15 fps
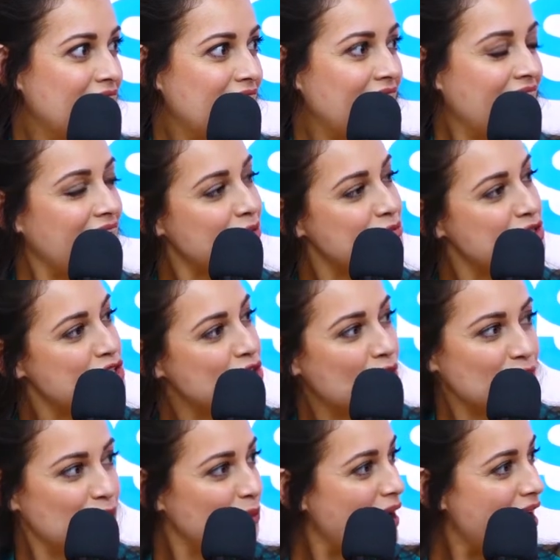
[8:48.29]
And I'm sure
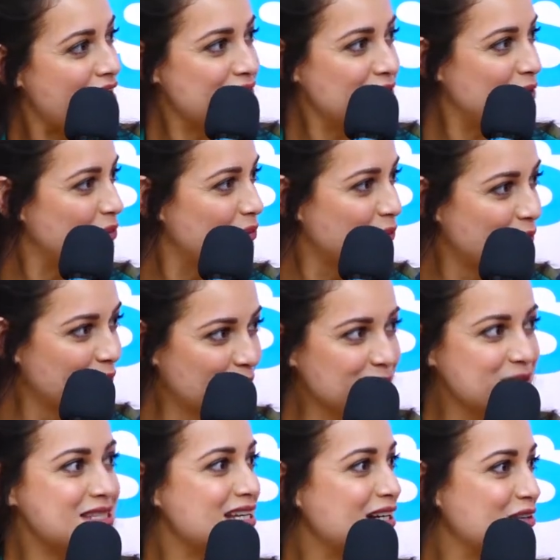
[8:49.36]
you have your
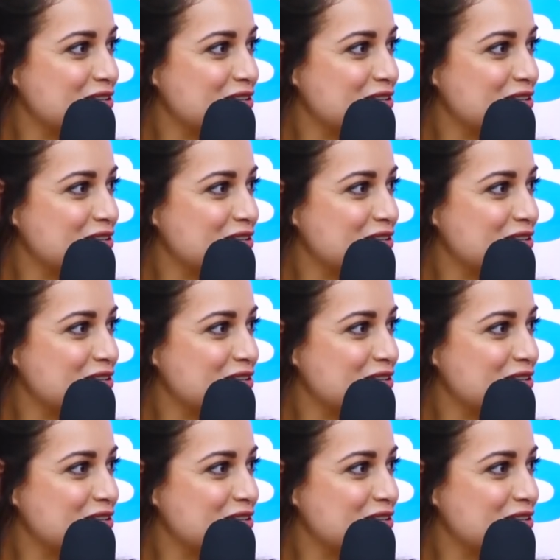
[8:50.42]
own set